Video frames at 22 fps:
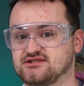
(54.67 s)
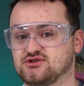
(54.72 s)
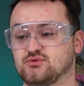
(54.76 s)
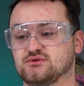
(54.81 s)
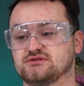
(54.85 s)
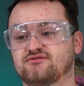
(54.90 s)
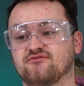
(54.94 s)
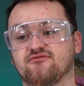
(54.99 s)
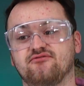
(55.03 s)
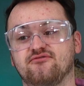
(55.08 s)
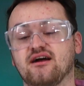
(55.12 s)
So
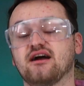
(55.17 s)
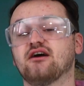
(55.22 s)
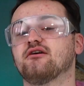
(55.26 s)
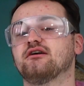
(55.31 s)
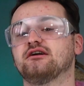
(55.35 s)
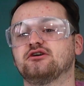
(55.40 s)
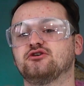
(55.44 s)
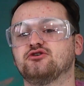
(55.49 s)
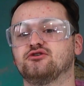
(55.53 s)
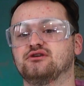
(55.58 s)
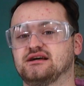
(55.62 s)
it's
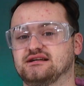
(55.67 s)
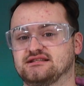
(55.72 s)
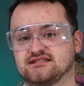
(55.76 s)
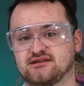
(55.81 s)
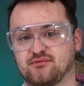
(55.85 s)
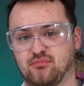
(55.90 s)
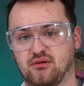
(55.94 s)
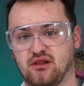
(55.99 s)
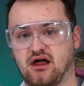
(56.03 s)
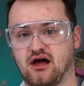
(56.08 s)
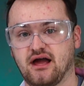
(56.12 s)
very good at
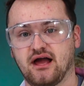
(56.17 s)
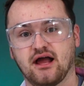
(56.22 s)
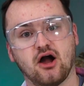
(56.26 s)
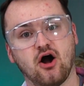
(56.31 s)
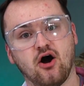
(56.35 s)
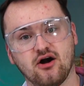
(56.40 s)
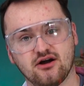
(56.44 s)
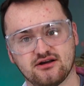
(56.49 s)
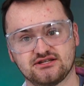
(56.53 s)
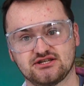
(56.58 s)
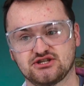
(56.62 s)
supplying
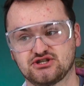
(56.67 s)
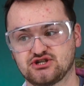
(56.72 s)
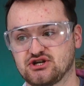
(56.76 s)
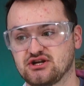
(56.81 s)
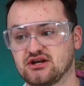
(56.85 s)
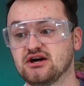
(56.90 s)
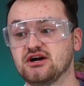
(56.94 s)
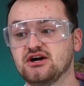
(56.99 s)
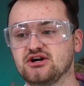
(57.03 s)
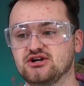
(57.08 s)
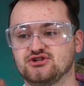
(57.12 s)

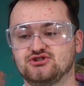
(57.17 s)
oxygen